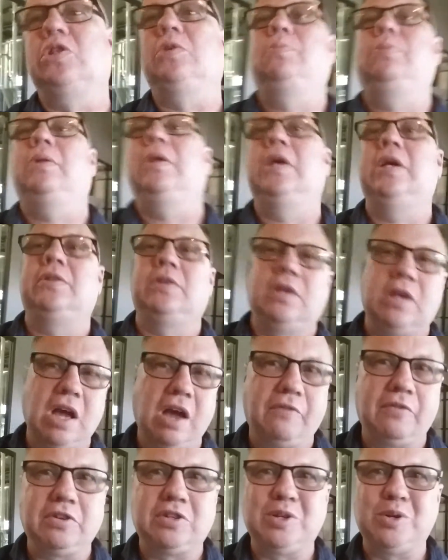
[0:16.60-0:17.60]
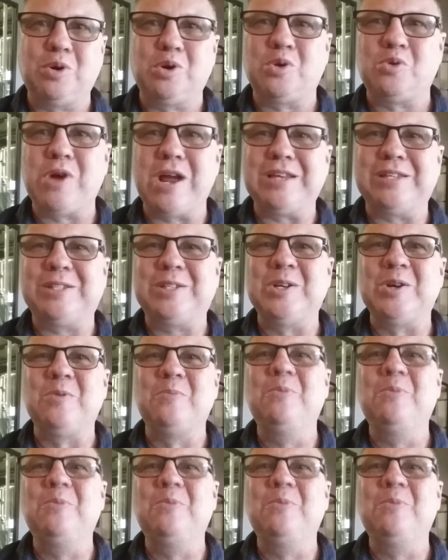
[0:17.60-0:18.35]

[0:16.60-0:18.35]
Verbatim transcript: music playing that I obviously don't the rights to,